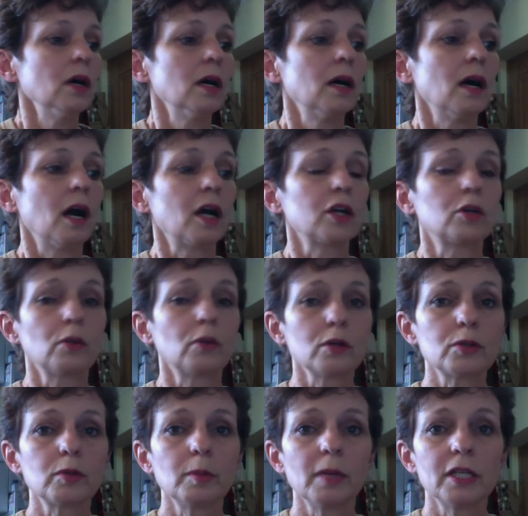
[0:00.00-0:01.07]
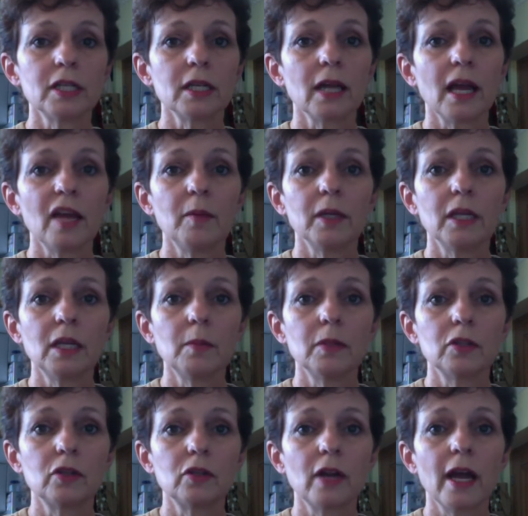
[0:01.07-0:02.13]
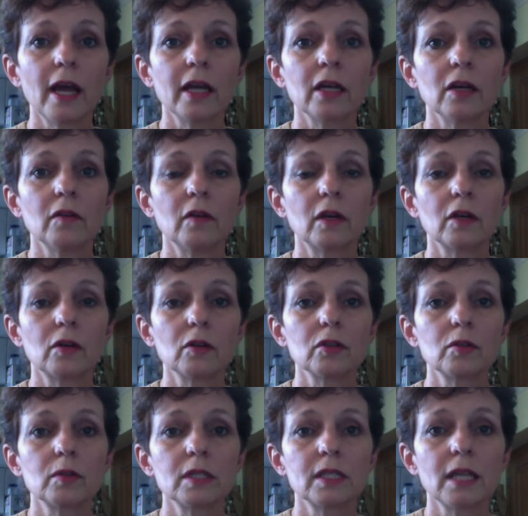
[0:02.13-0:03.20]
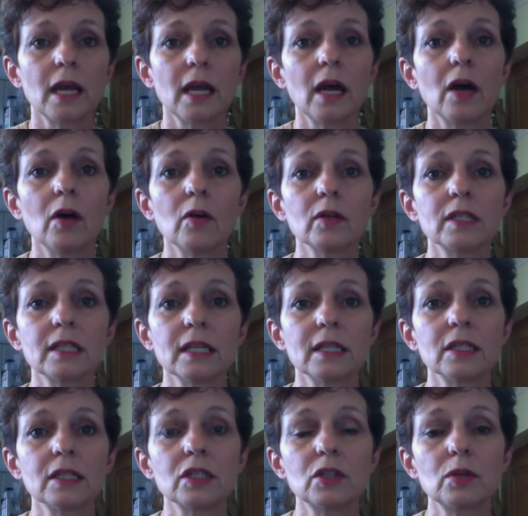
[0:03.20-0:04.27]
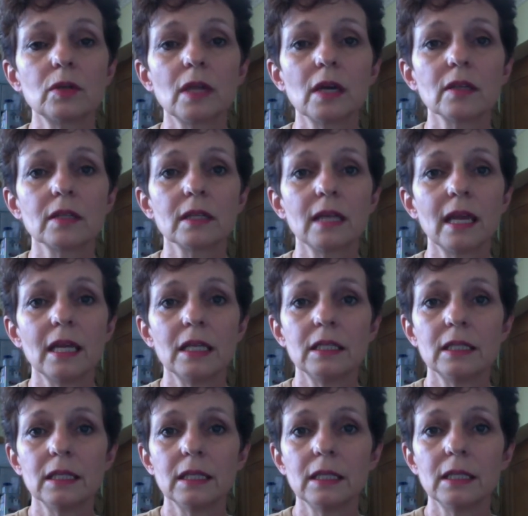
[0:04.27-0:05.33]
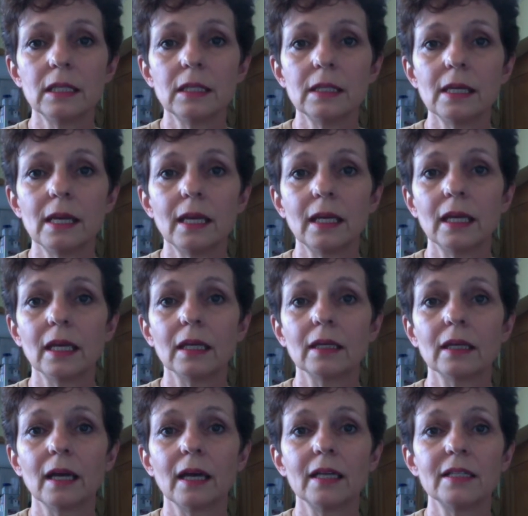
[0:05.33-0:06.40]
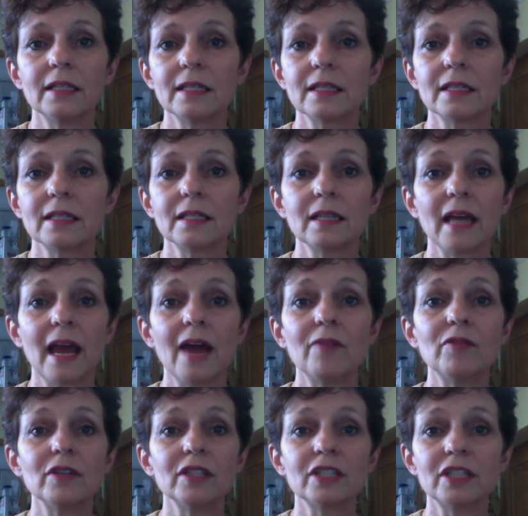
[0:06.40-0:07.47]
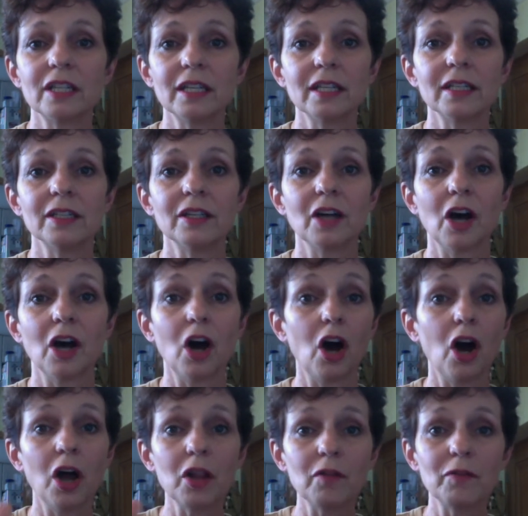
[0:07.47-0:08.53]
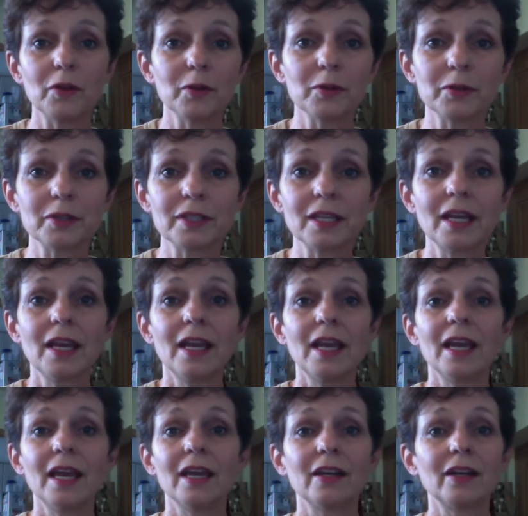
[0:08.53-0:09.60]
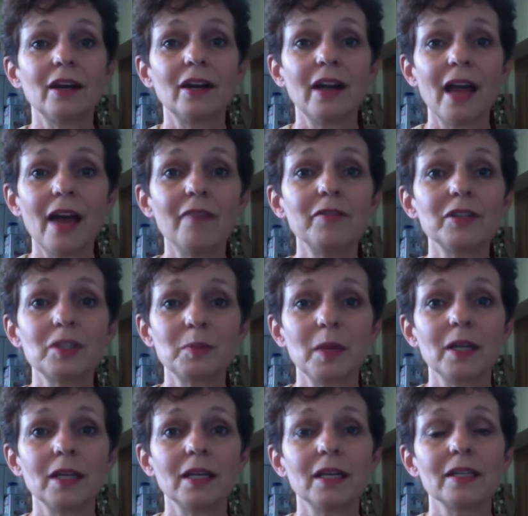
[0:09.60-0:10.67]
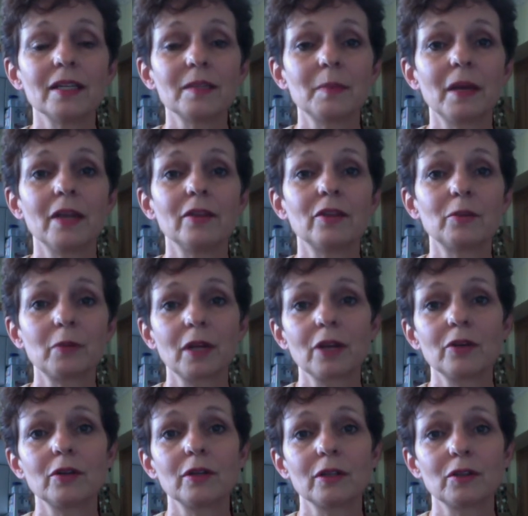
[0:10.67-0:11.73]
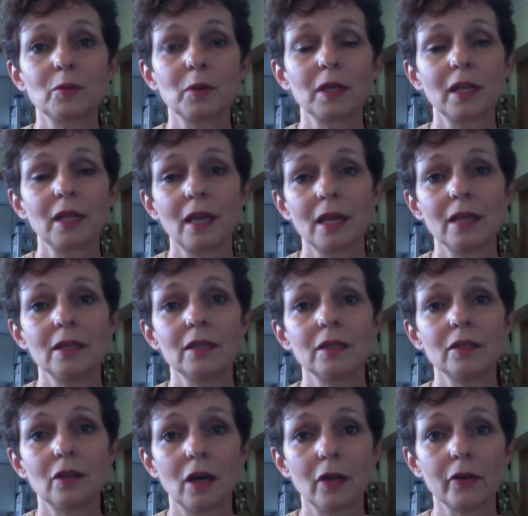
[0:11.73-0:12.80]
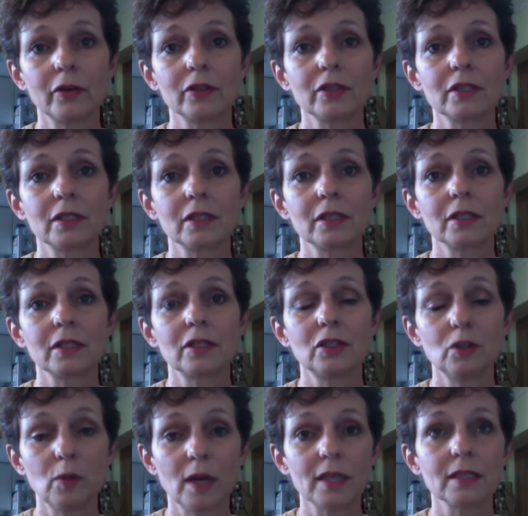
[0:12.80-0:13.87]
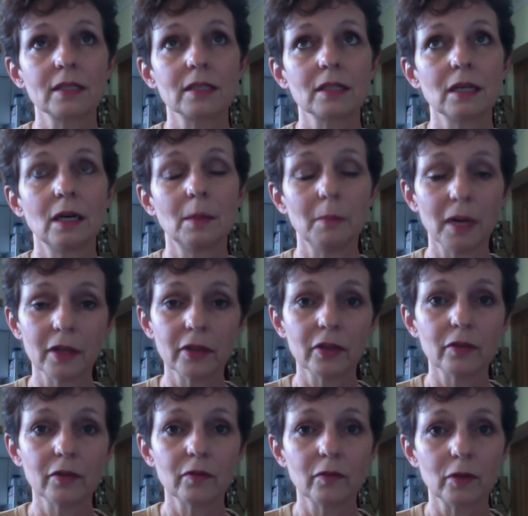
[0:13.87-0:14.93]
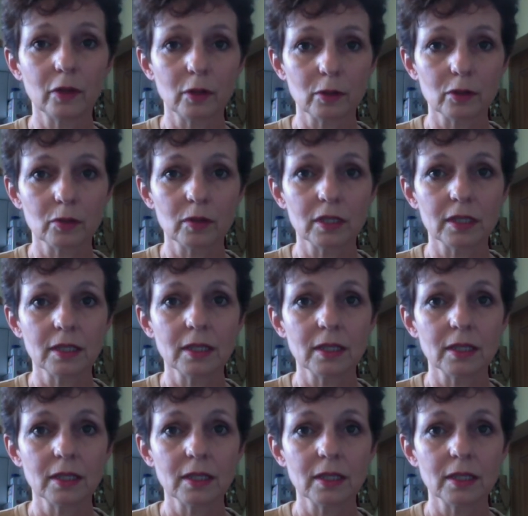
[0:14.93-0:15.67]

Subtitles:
Our grocery budget, I have been keeping track of our groceries now since 2018, and I just averaged in all of those, and our average spending has been $328 US a month for groceries.